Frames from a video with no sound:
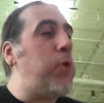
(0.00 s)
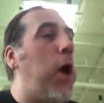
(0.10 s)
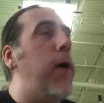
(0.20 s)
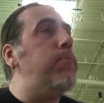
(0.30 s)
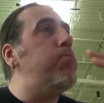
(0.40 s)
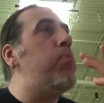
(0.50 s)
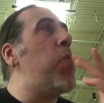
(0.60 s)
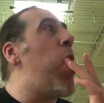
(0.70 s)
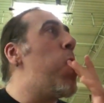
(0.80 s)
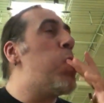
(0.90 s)
Alright,
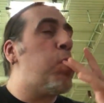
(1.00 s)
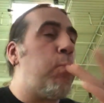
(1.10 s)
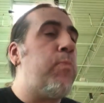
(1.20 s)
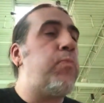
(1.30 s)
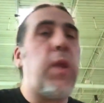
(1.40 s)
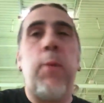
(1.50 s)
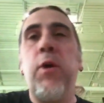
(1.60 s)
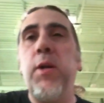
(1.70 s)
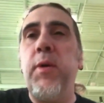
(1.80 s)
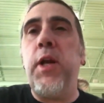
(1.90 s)

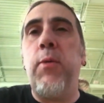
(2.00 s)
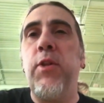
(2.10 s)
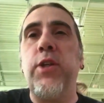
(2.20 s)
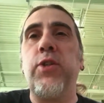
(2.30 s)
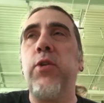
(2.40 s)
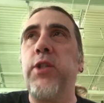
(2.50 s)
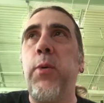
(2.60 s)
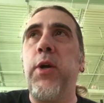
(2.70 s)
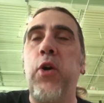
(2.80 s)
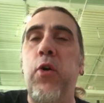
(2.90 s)
I'm ready to be done with this, so I'm going